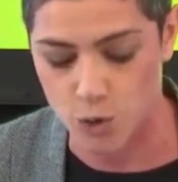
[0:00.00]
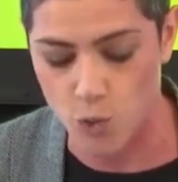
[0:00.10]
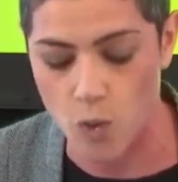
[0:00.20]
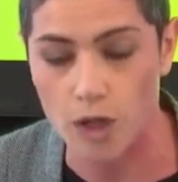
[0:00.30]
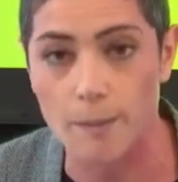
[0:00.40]
to
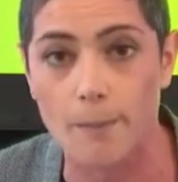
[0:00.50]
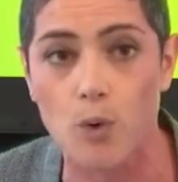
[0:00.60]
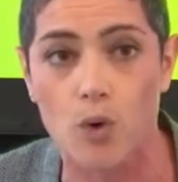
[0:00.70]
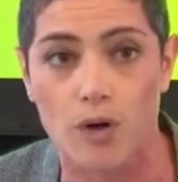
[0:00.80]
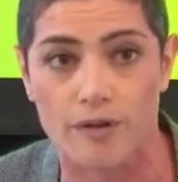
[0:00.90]
want
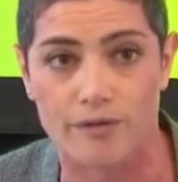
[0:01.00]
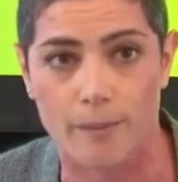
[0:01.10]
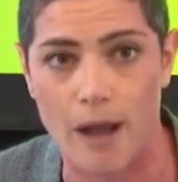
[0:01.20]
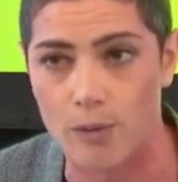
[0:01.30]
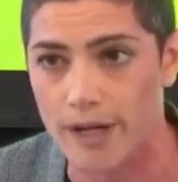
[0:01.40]
more
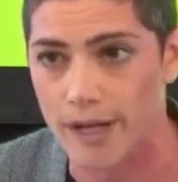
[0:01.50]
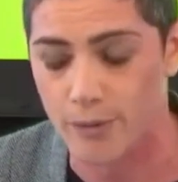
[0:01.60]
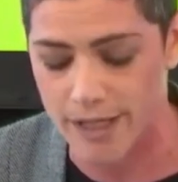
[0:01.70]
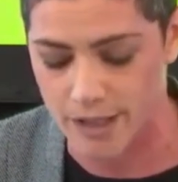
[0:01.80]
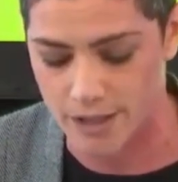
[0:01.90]
from our
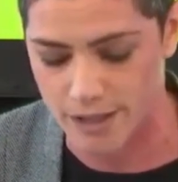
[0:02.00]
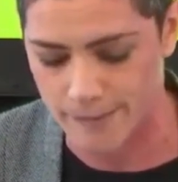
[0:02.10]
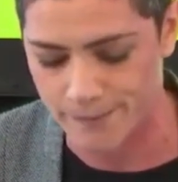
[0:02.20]
careers,